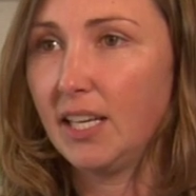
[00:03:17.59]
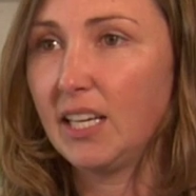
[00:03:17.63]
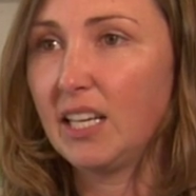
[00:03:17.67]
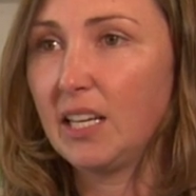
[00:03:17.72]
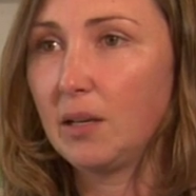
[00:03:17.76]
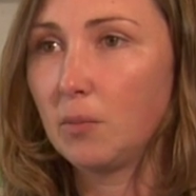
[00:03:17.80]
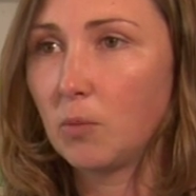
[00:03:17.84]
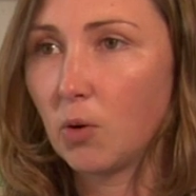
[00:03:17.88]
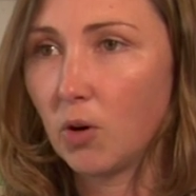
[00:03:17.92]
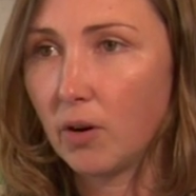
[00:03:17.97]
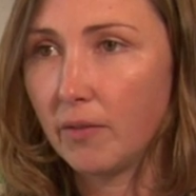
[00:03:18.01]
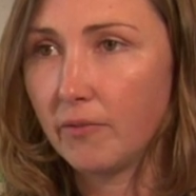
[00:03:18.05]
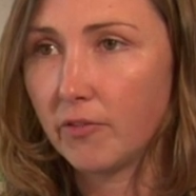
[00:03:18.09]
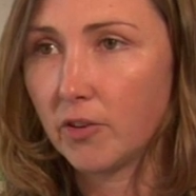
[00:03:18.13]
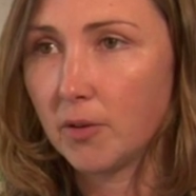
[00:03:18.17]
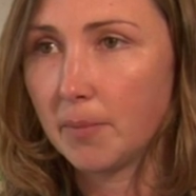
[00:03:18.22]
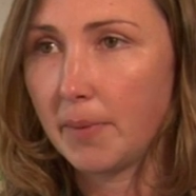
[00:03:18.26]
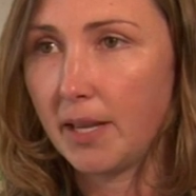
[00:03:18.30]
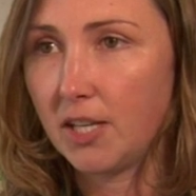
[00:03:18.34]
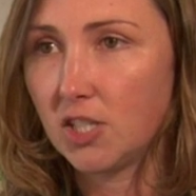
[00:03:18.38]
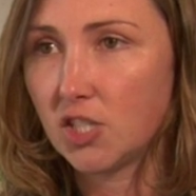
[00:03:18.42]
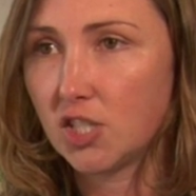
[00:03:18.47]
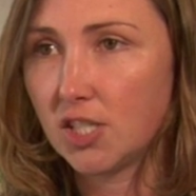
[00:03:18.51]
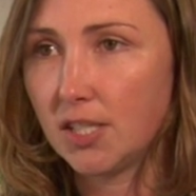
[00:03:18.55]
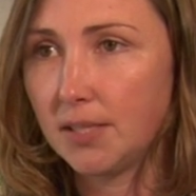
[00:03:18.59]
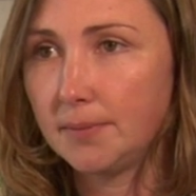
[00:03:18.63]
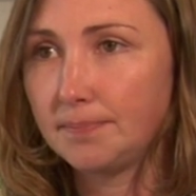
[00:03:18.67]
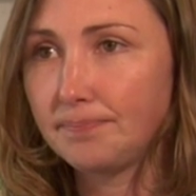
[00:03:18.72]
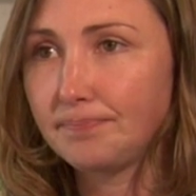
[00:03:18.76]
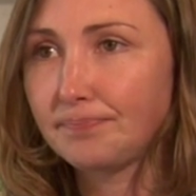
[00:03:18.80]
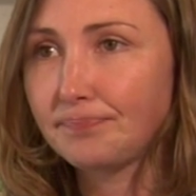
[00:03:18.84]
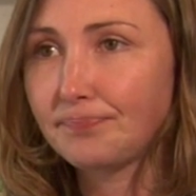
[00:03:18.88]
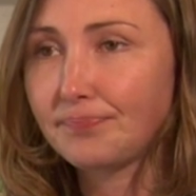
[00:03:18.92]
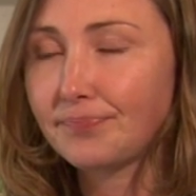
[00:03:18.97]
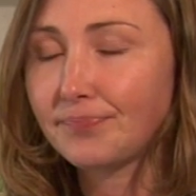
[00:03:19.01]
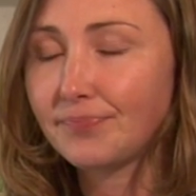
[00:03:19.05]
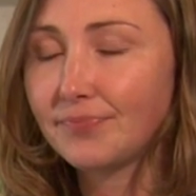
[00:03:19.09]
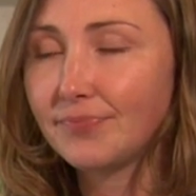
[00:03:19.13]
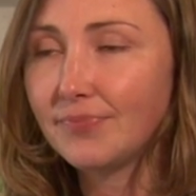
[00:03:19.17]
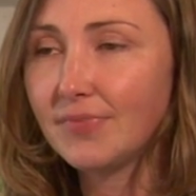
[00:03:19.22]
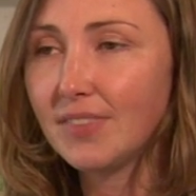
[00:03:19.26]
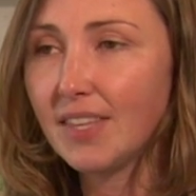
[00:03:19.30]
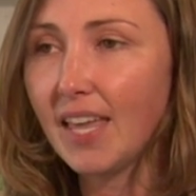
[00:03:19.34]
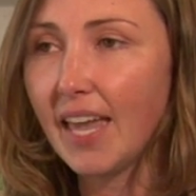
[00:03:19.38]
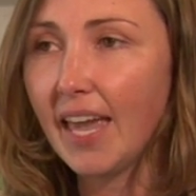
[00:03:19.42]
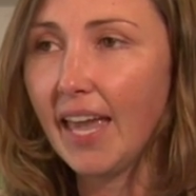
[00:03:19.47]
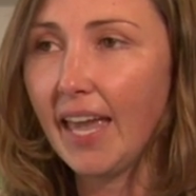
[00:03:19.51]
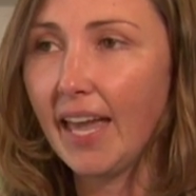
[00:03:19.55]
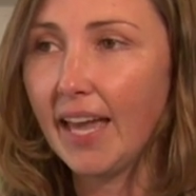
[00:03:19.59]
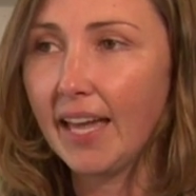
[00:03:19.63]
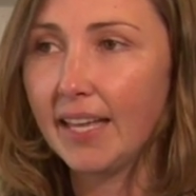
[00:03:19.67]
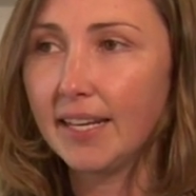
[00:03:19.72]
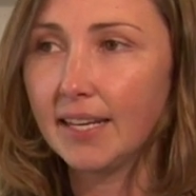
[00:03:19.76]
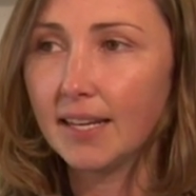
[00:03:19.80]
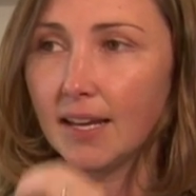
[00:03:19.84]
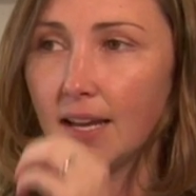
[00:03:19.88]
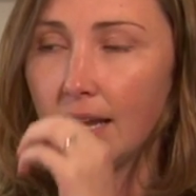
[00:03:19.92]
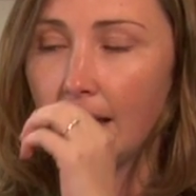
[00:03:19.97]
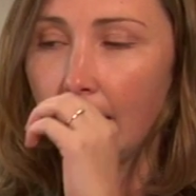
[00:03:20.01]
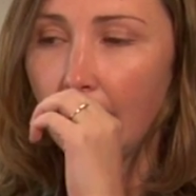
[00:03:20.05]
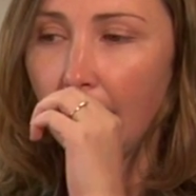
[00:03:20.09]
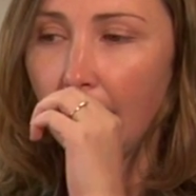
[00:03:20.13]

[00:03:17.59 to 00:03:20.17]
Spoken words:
getting more information, and